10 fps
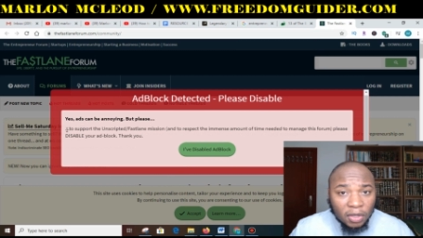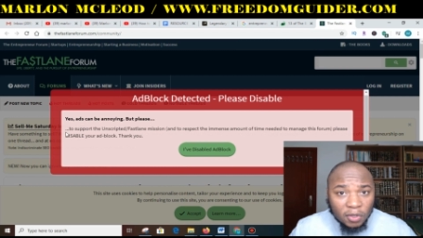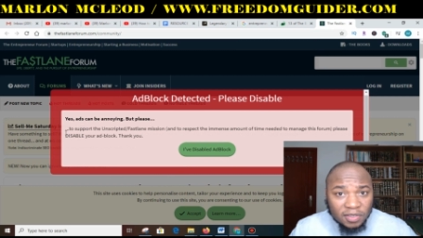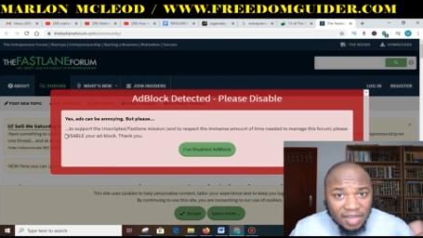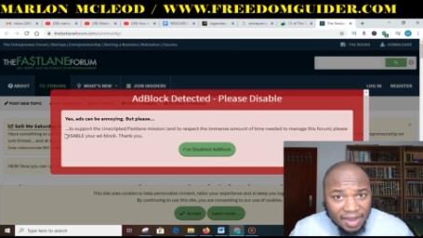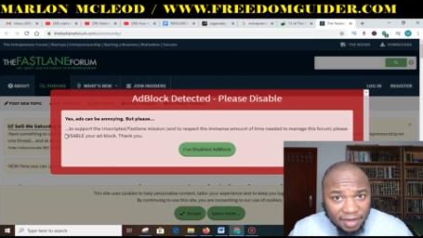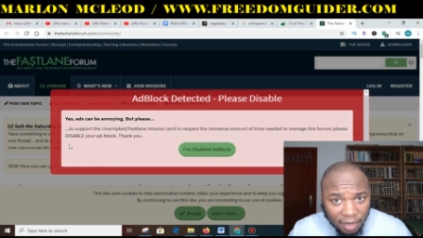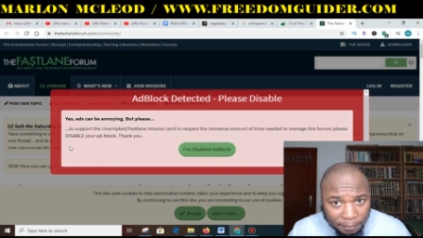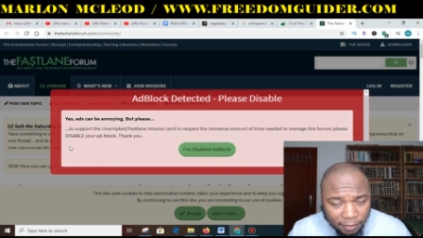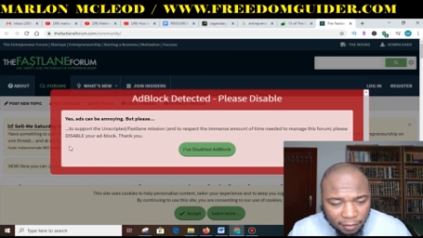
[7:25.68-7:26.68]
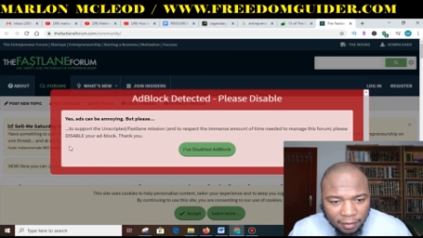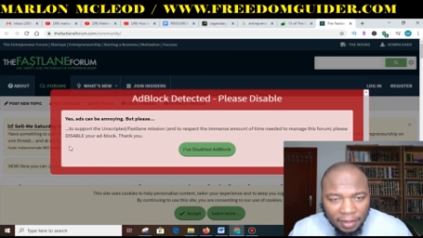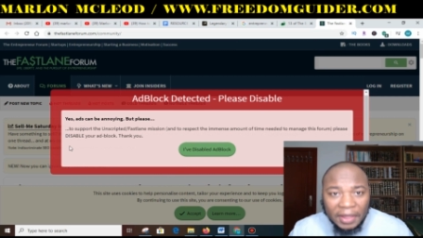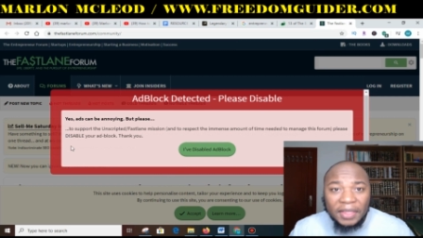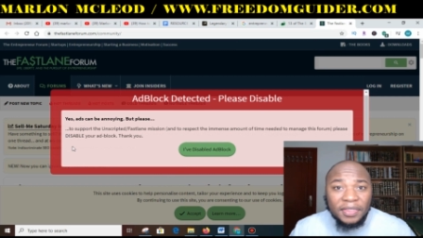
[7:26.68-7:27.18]
you'll sign up,
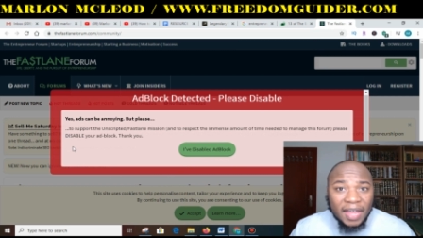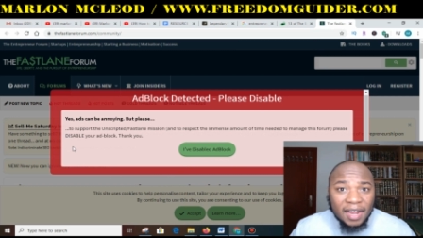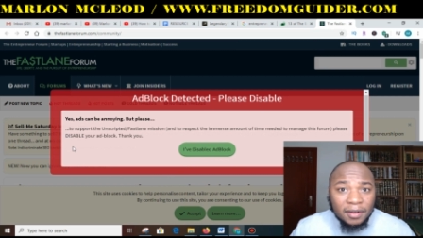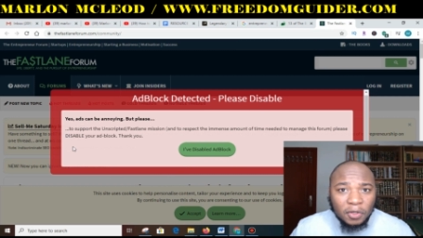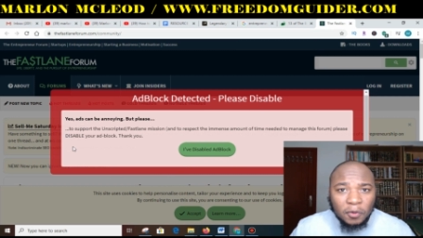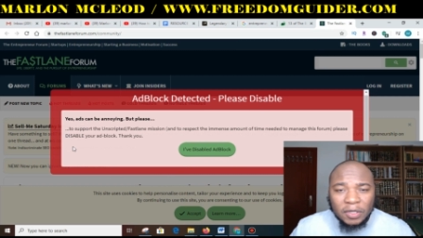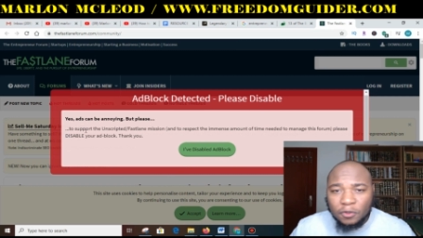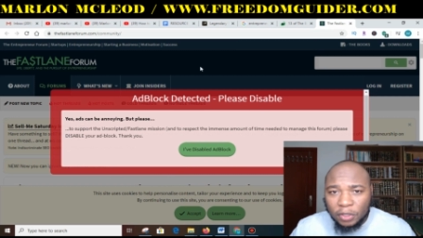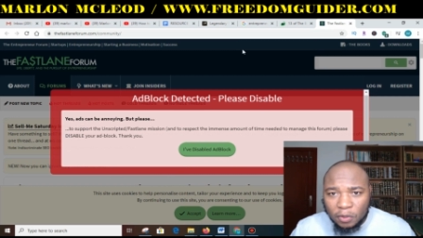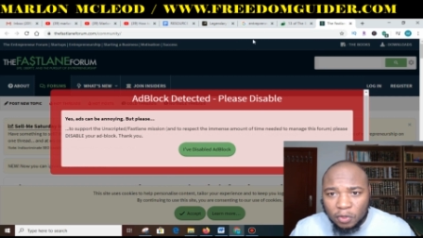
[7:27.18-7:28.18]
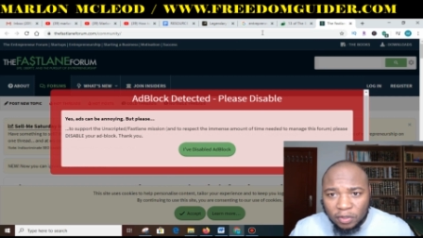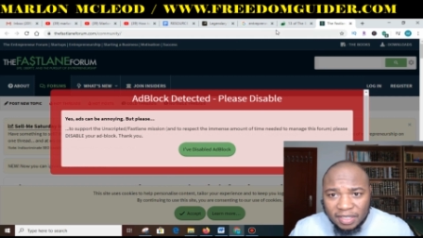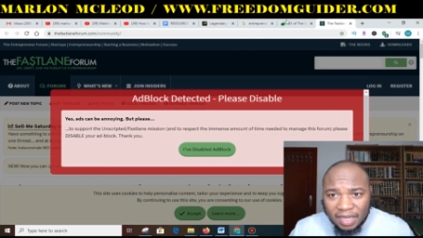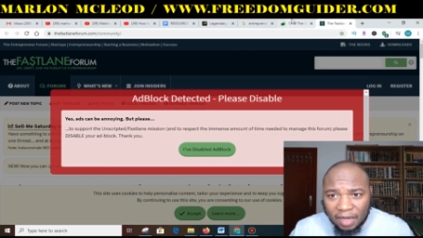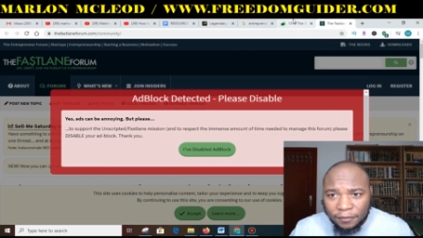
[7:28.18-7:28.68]
then you'll introduce
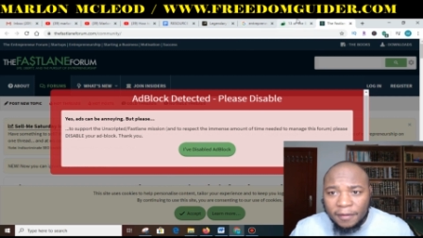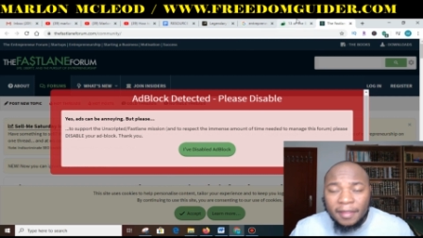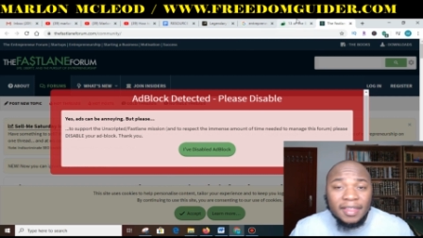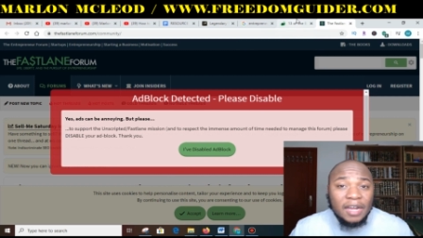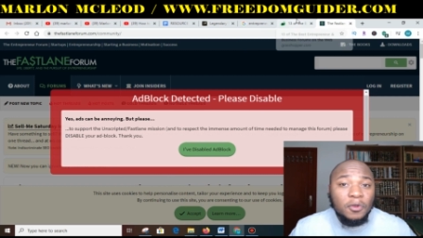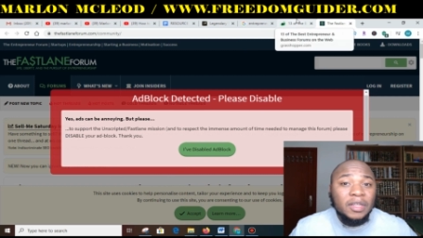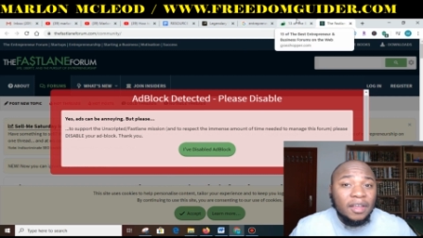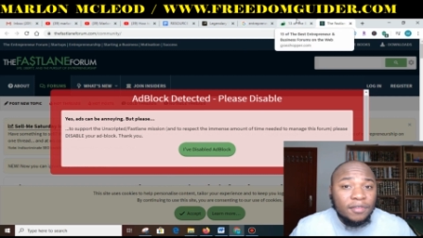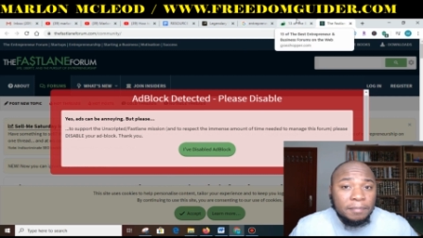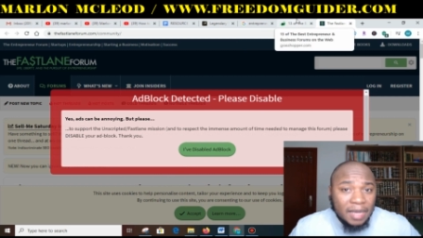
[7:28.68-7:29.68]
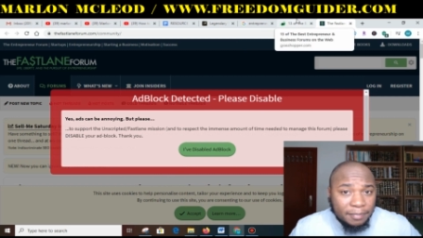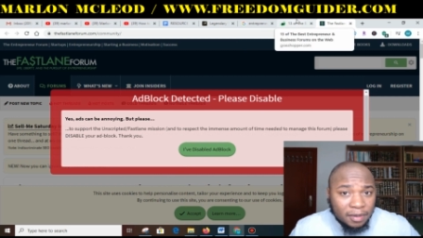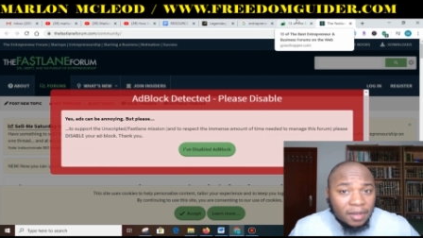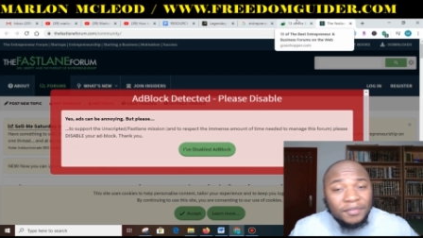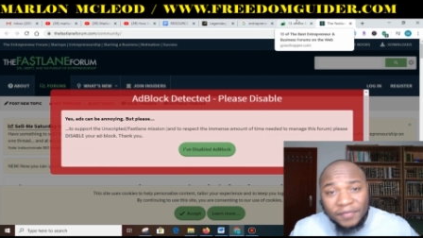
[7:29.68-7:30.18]
yourself, then you'll give the
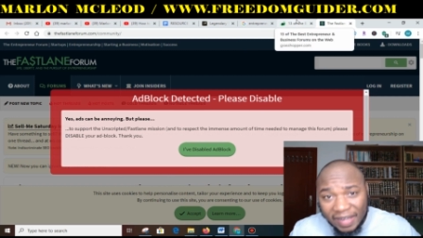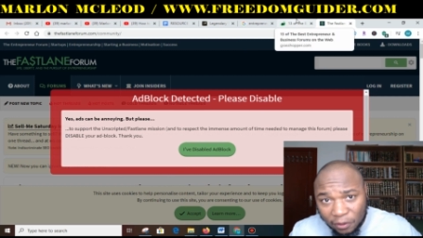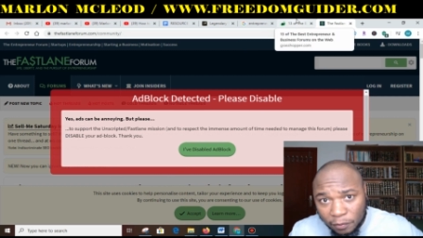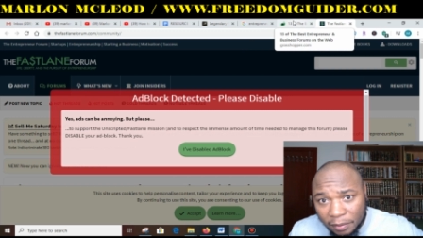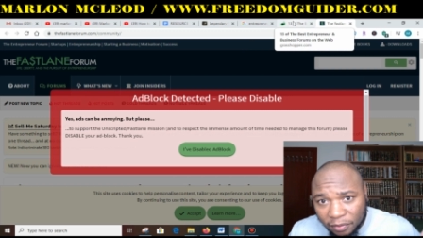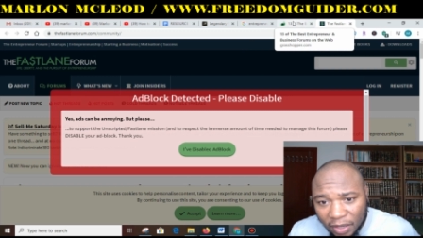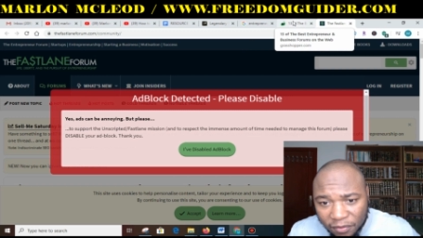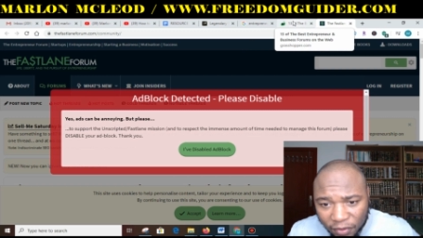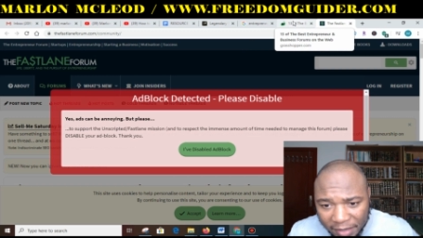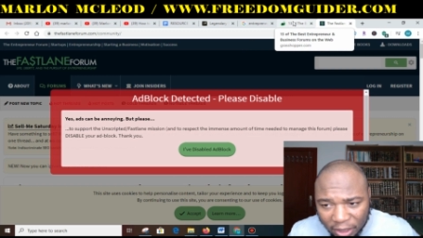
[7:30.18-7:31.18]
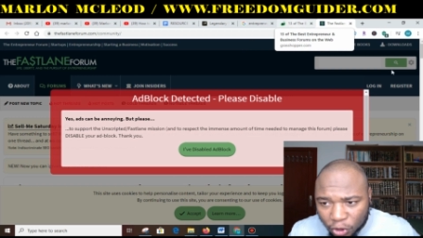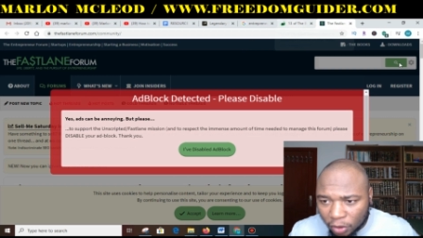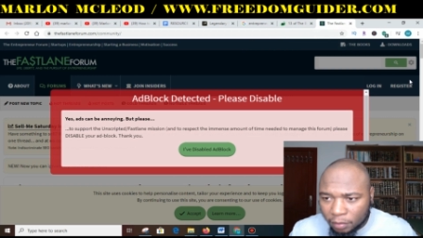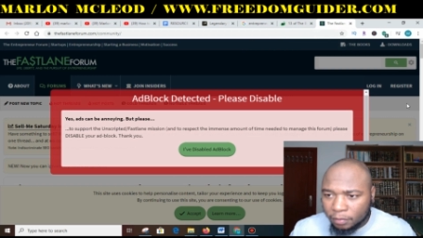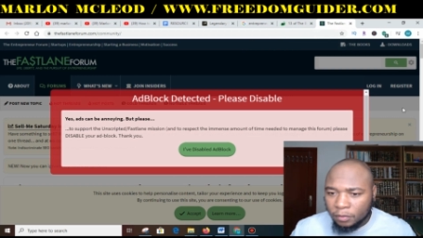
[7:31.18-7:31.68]
people valuable
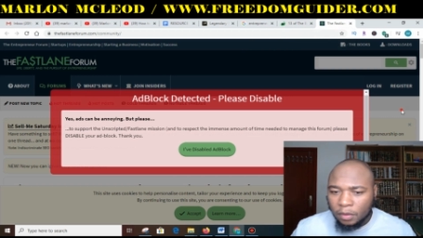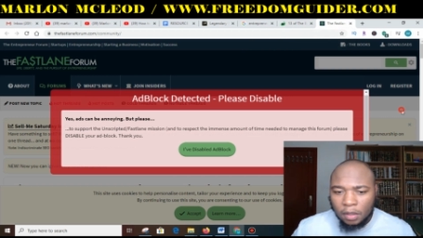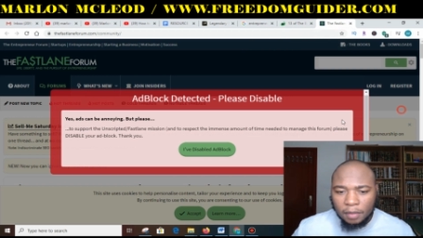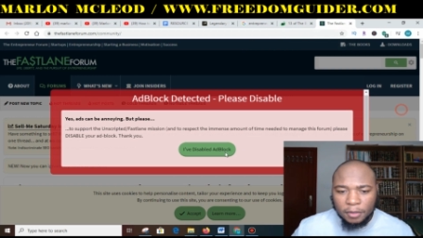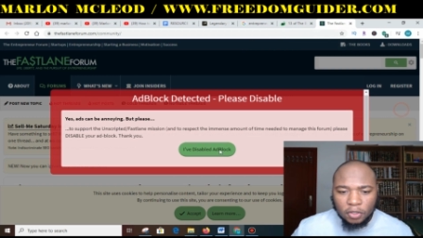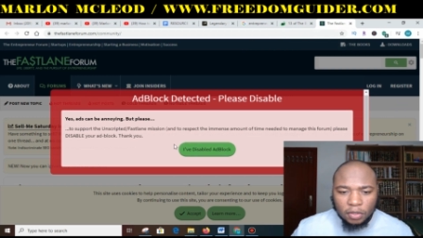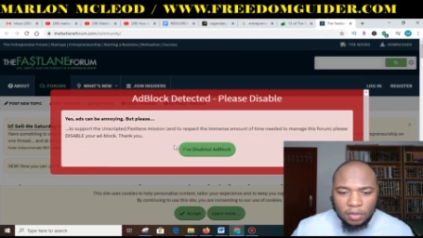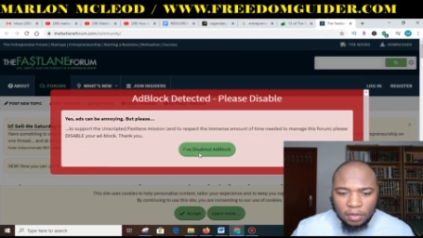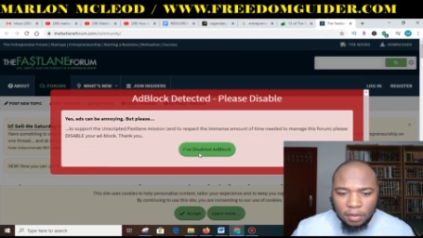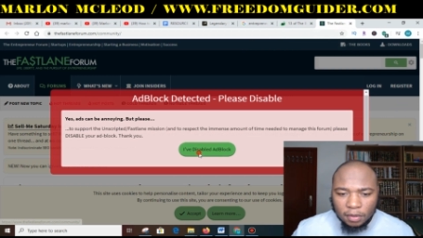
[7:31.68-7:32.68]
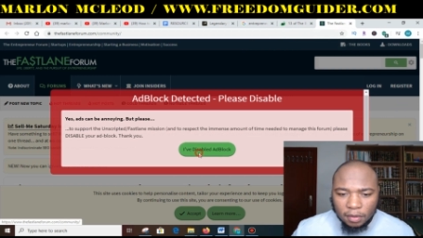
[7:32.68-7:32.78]
information. Let me just,